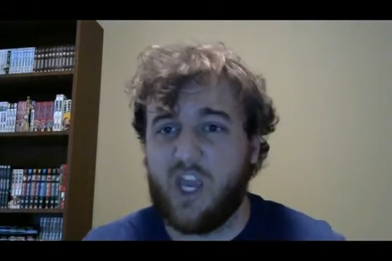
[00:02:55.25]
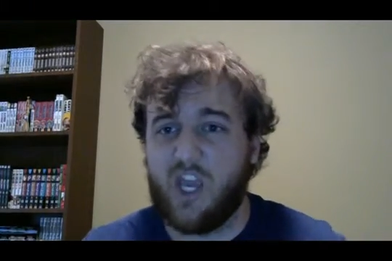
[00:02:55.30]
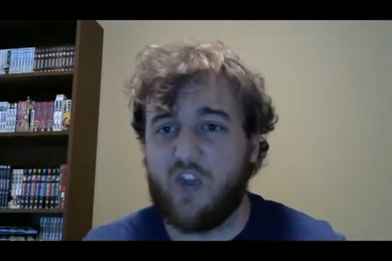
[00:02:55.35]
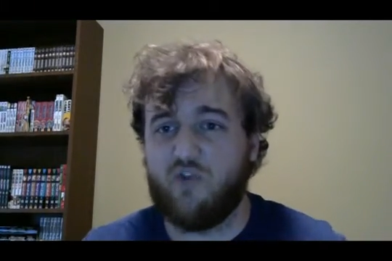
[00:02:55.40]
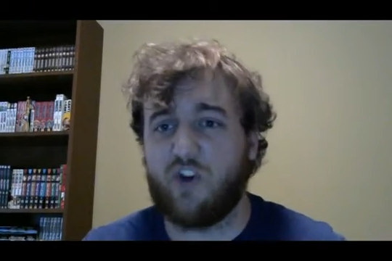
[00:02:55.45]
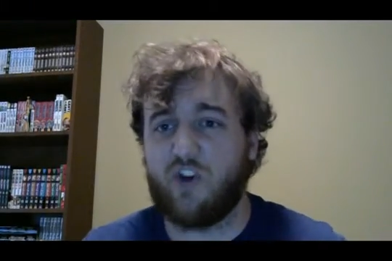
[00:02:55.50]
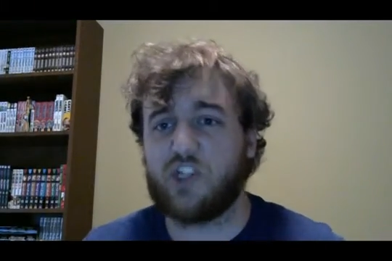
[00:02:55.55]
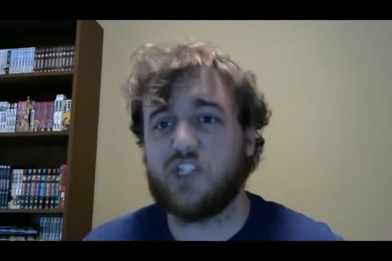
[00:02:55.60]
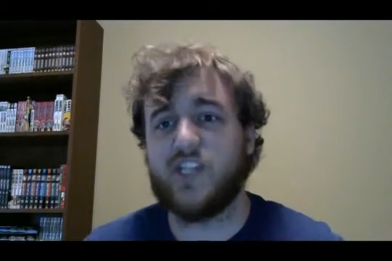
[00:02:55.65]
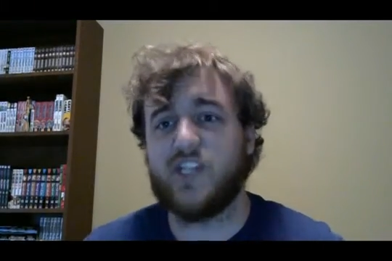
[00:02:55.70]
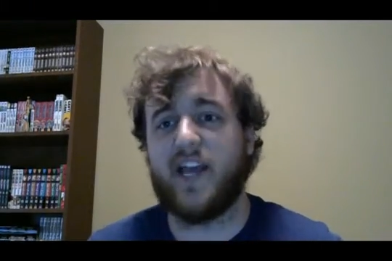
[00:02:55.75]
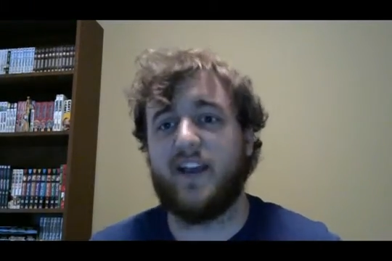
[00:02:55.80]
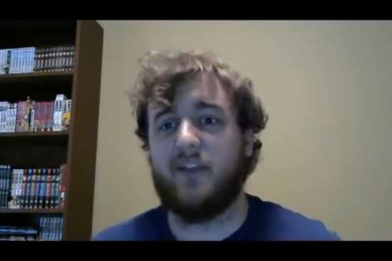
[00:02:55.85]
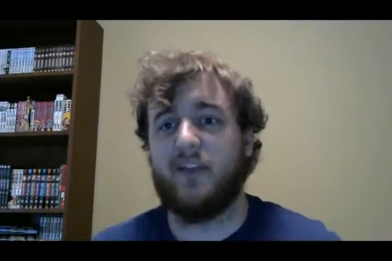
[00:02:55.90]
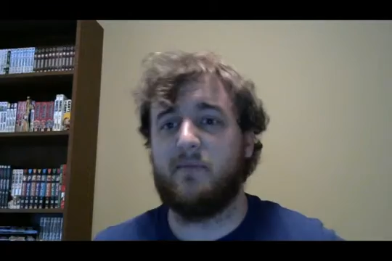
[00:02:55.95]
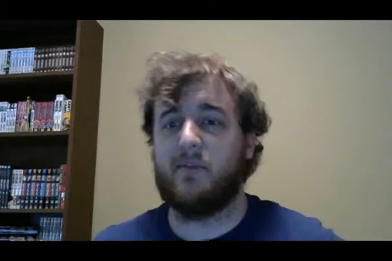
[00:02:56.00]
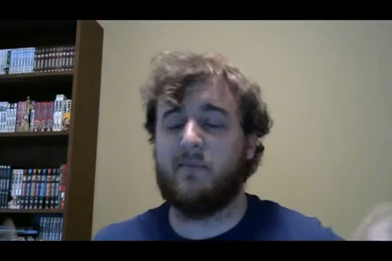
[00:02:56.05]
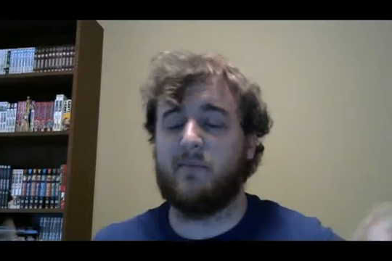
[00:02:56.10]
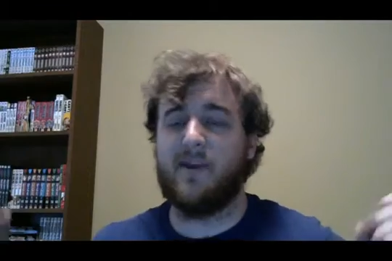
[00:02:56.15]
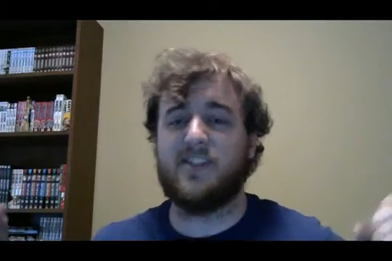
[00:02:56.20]
He rushes at
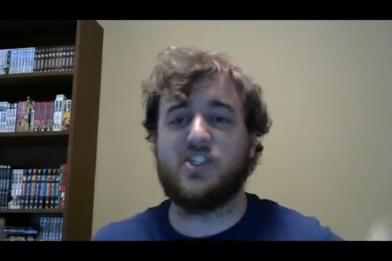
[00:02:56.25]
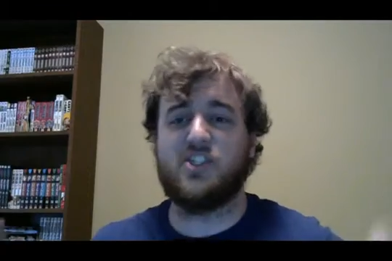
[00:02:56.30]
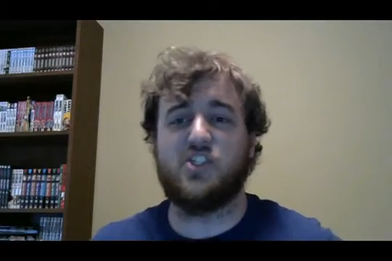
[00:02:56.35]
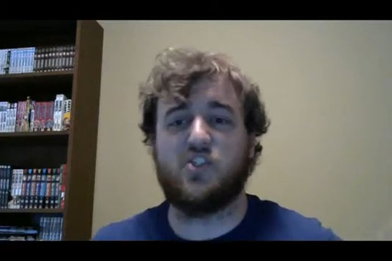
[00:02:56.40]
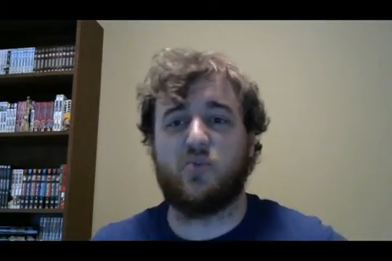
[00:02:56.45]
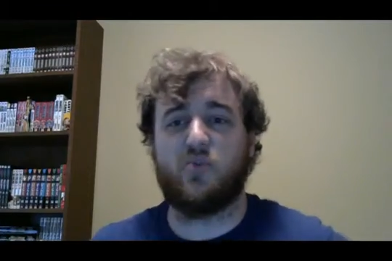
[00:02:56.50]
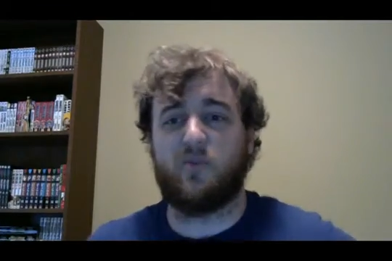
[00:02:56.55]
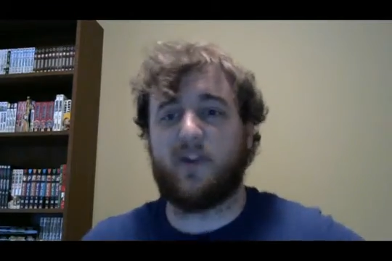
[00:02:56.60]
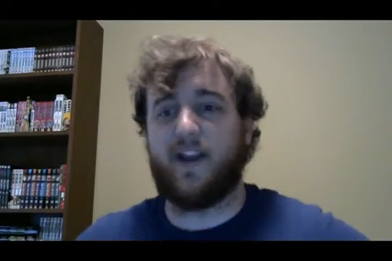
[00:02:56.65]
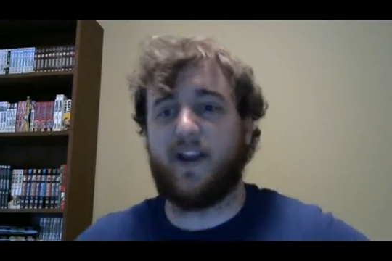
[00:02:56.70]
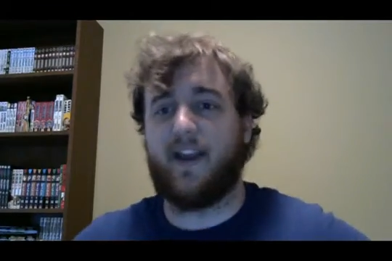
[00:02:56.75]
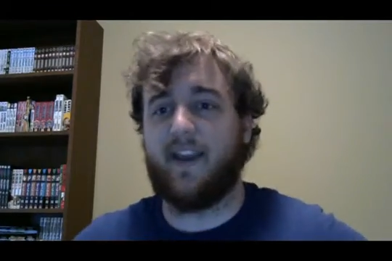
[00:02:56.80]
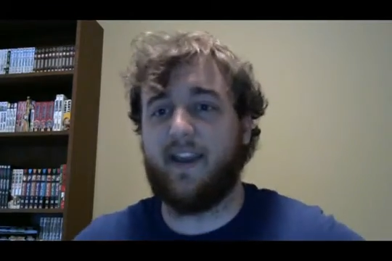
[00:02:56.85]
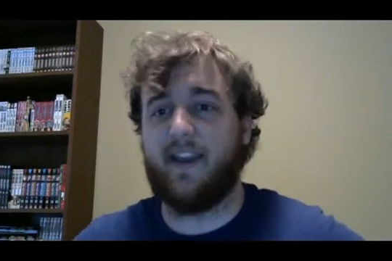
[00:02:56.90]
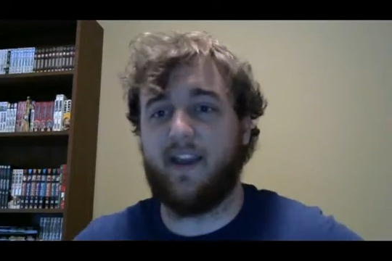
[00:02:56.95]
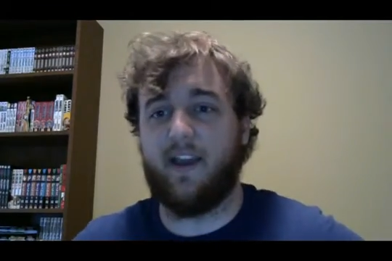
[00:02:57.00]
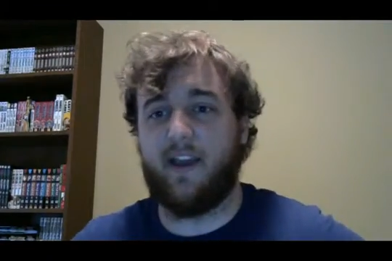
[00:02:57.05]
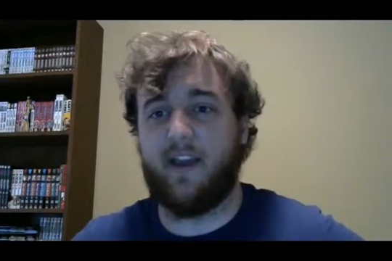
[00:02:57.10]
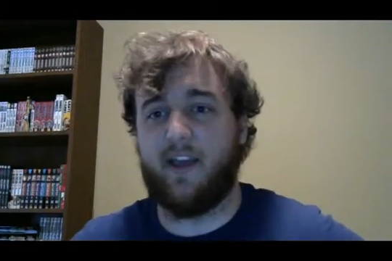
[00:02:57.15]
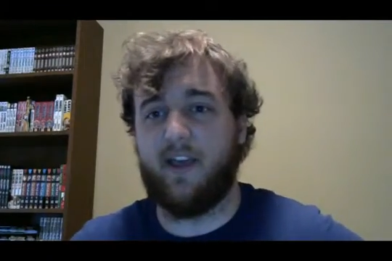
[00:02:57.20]
him. The Dimension Sword
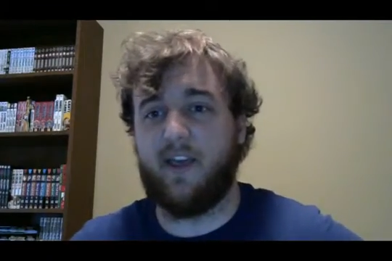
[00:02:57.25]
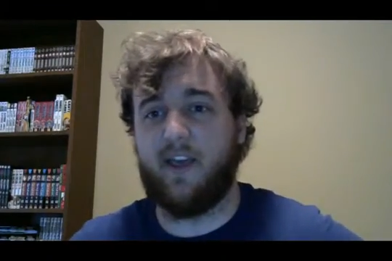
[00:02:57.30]
guy